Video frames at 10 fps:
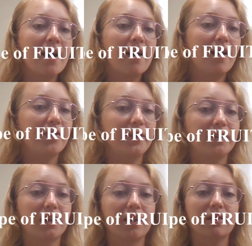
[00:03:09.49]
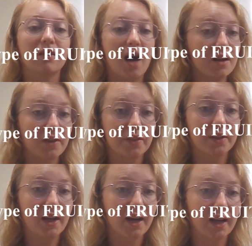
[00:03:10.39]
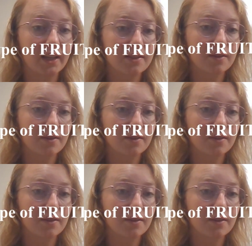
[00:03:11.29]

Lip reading: And there are a lot of other kinds of